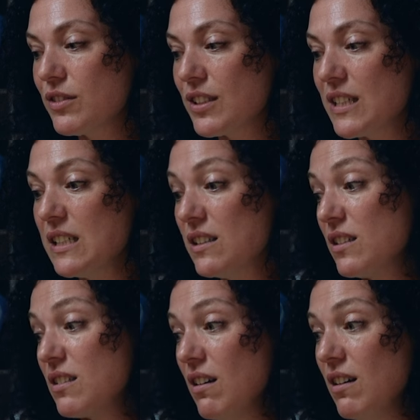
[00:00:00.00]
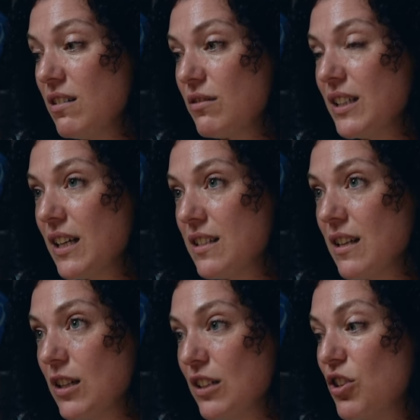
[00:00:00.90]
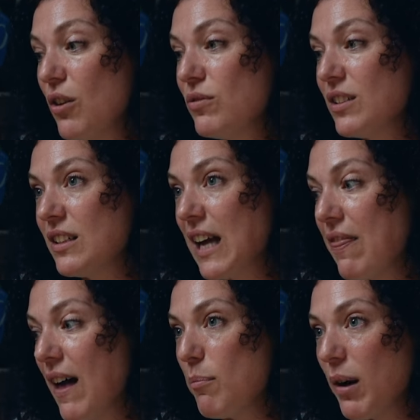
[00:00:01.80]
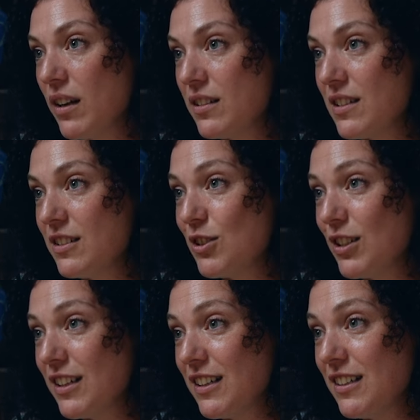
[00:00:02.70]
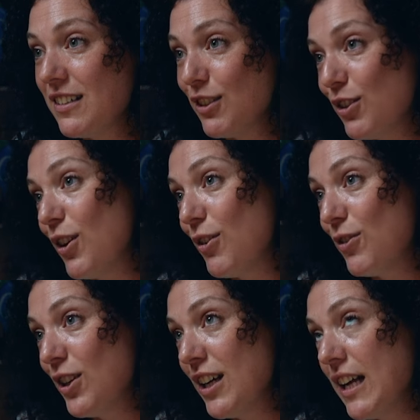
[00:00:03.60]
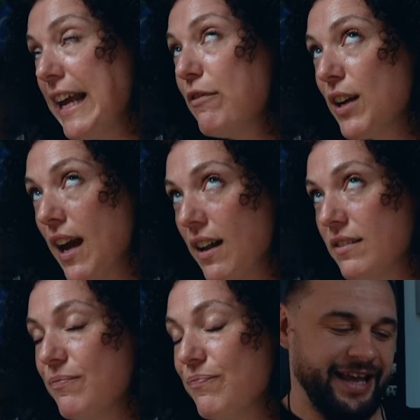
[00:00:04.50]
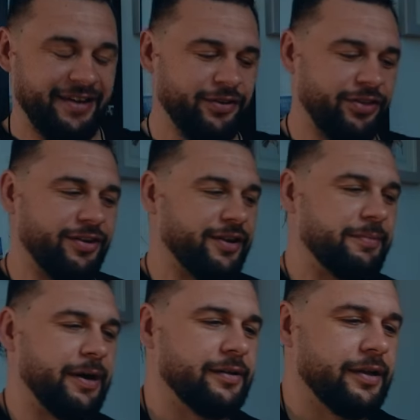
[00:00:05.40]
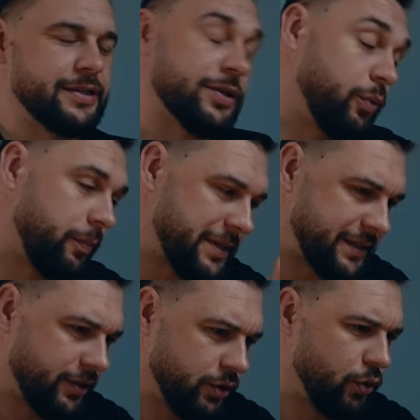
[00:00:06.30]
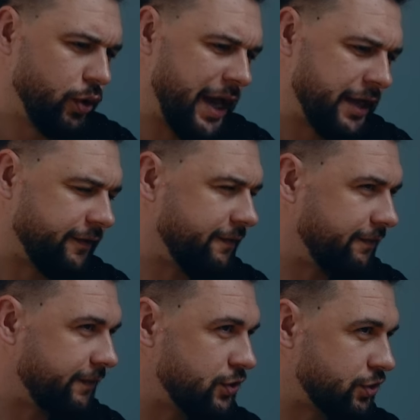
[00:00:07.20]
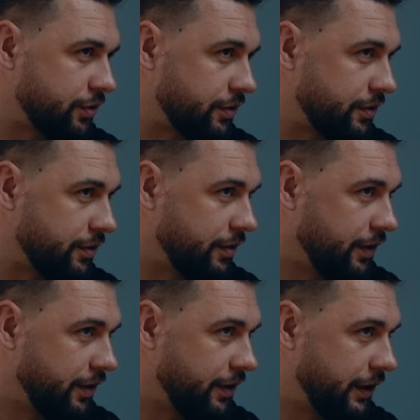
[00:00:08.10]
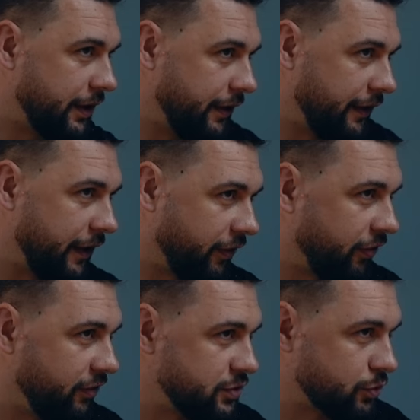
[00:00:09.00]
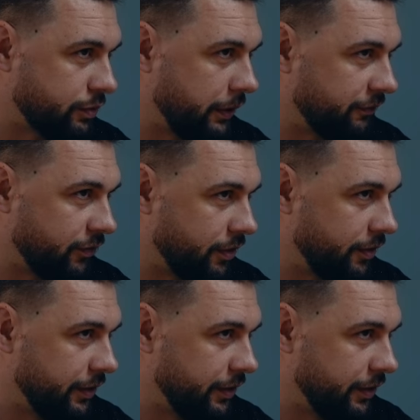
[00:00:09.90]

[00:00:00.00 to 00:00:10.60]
because it is stark when it gets that, like, don't get that bad, essentially, you know, if you can. Have you thought about, like, so basically you had a feature uh, length script for it,